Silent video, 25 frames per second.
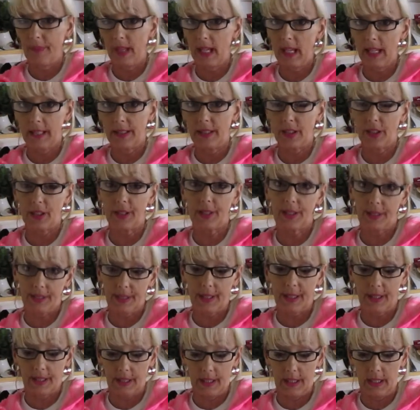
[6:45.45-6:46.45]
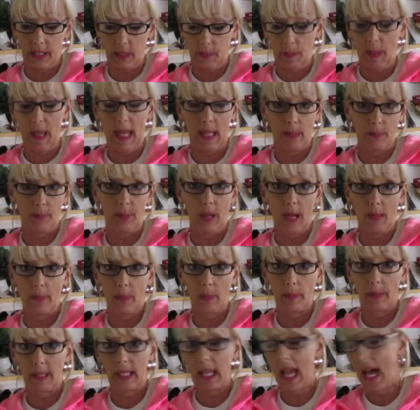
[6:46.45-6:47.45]
it just is going to depend
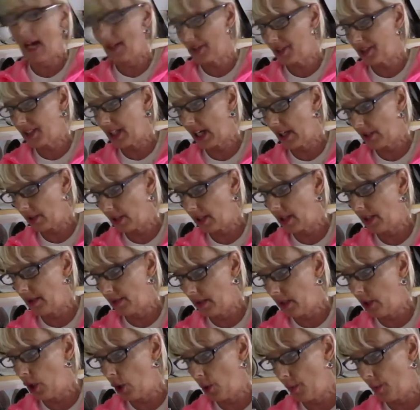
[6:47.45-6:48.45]
probably. I'll start it, you know,